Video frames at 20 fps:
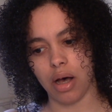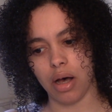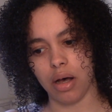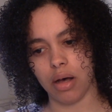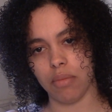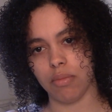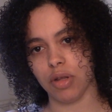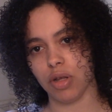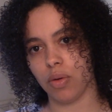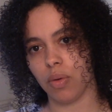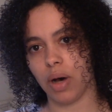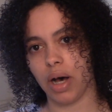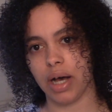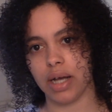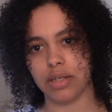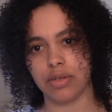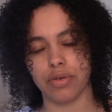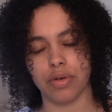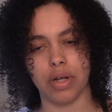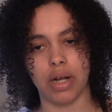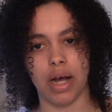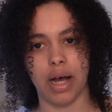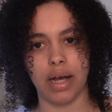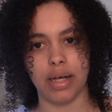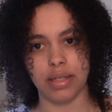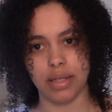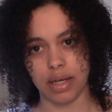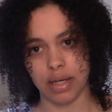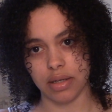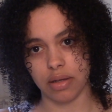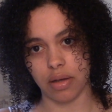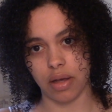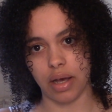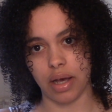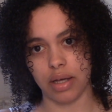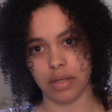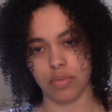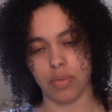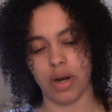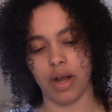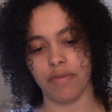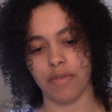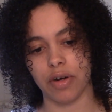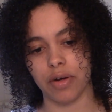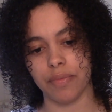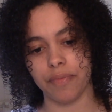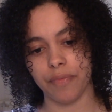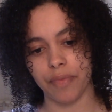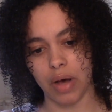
blue eyes, green eyes, hazel eyes, whatever.